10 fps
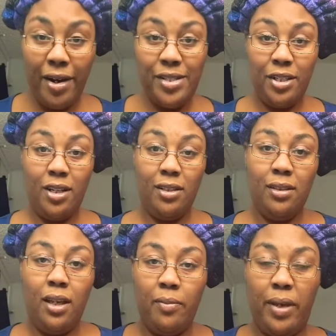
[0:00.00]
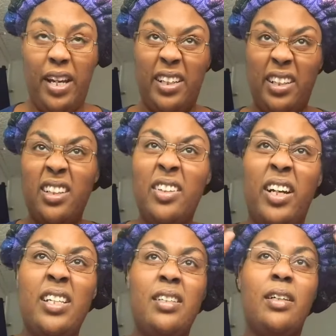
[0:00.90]
Alright y'all, I'm back.
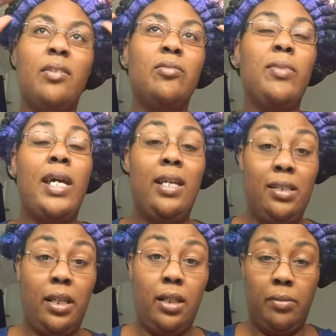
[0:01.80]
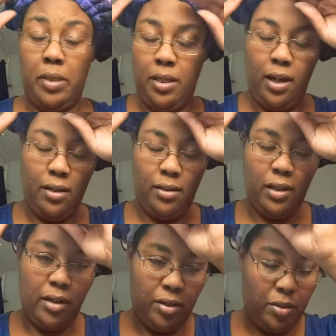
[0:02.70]
Okay, so my head is killing me. I,
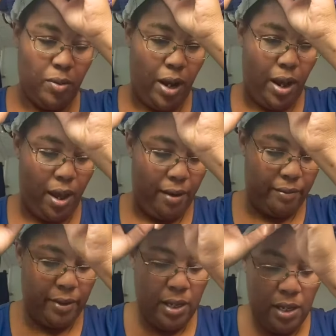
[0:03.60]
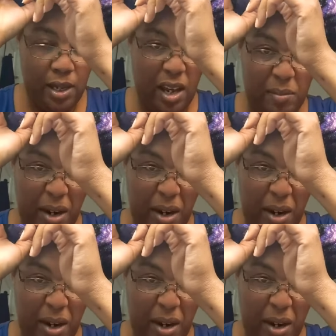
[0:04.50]
I don't know why I have a